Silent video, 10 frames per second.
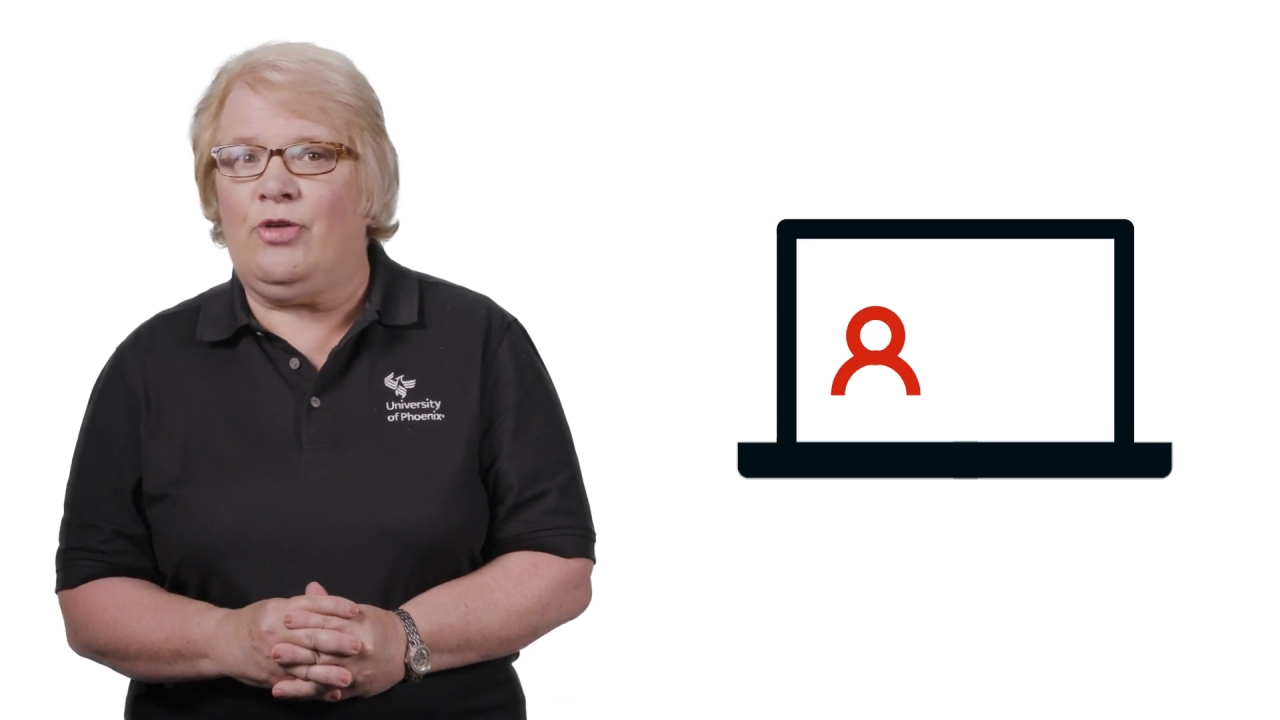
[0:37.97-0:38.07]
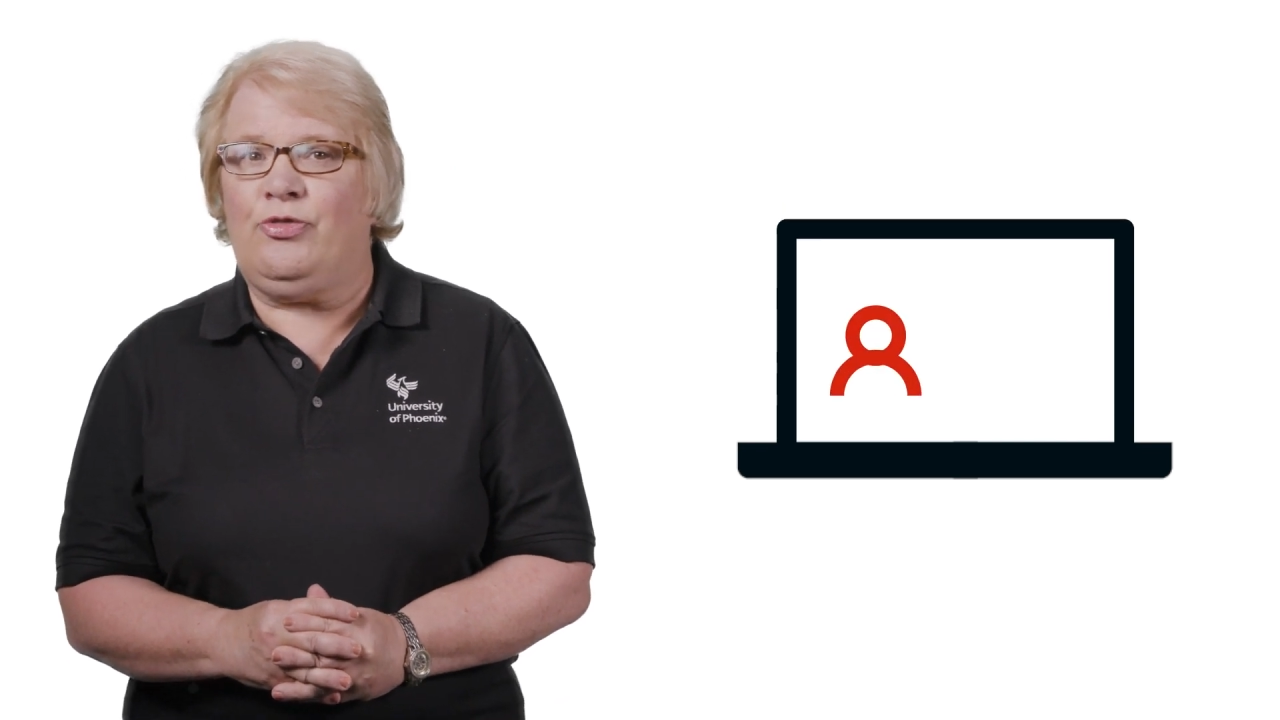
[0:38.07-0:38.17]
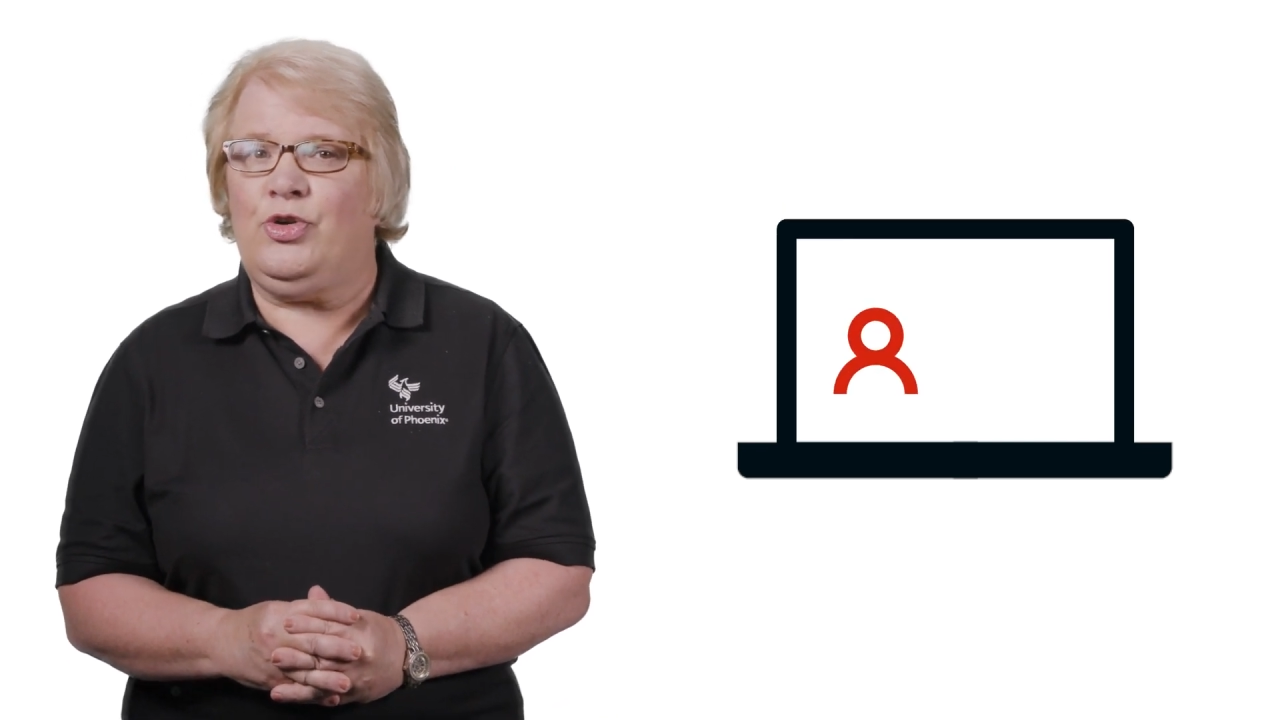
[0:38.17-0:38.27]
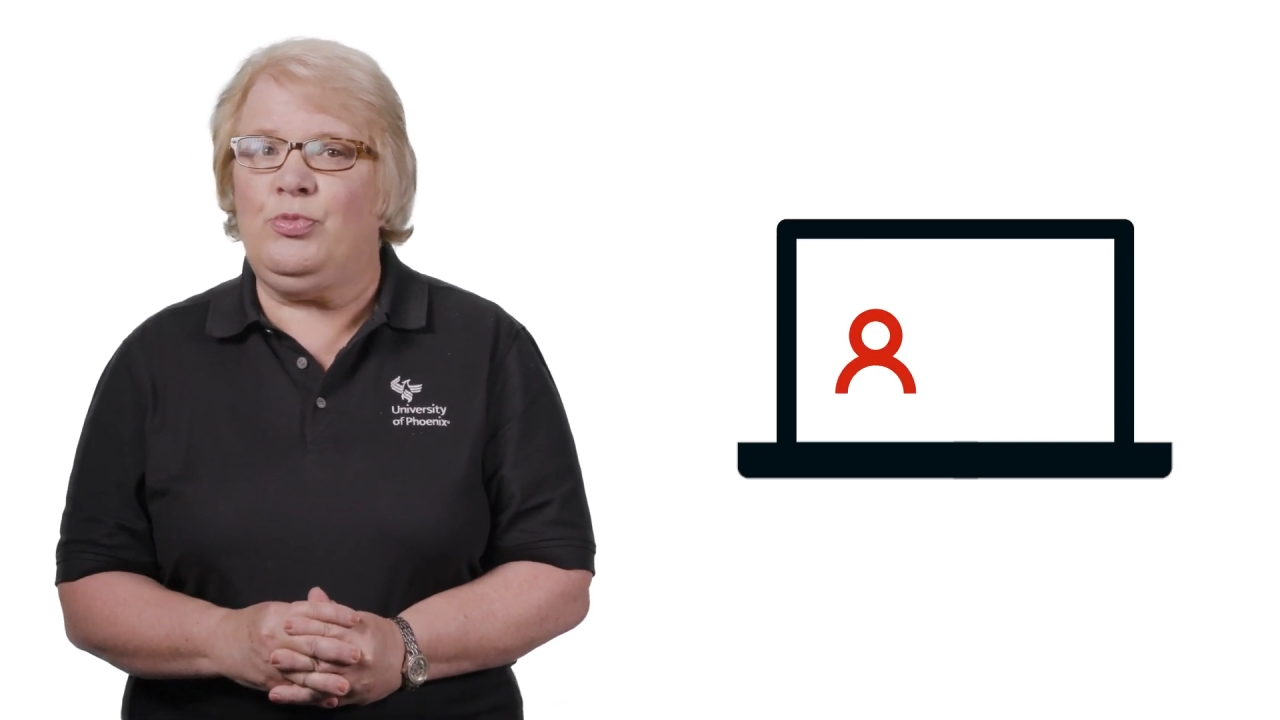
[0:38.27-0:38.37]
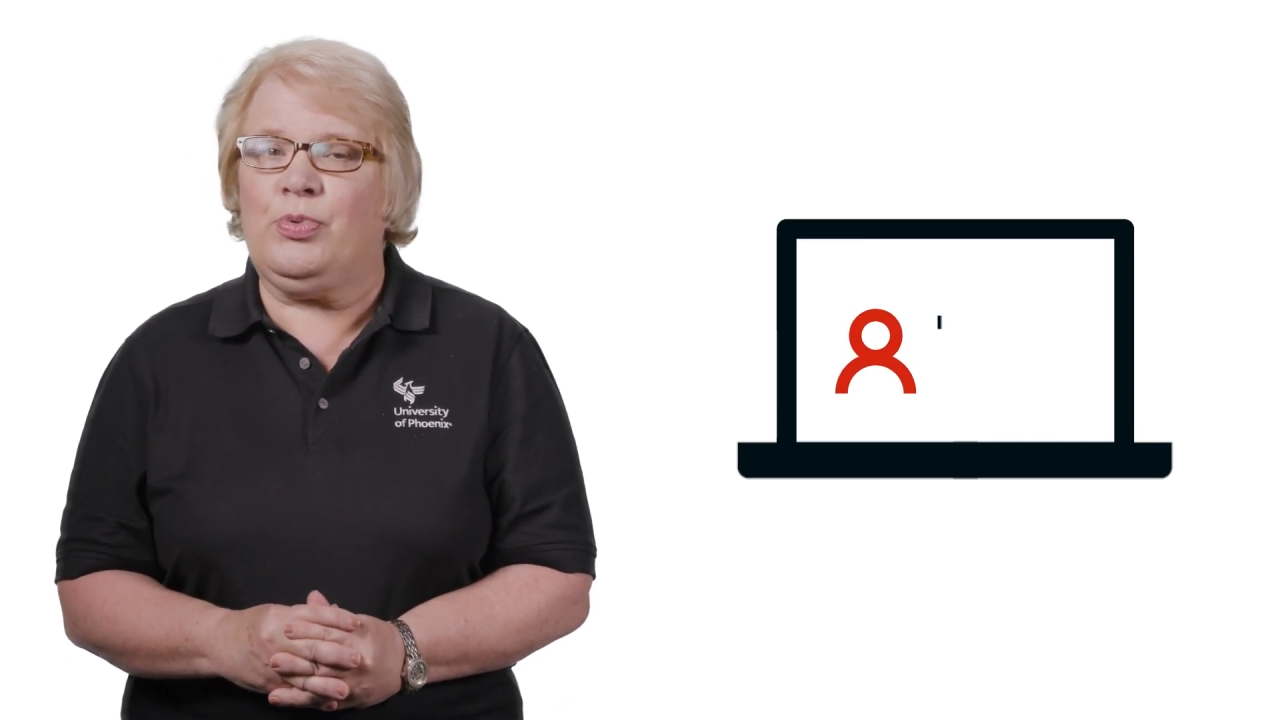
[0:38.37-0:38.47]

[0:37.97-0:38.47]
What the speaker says: a few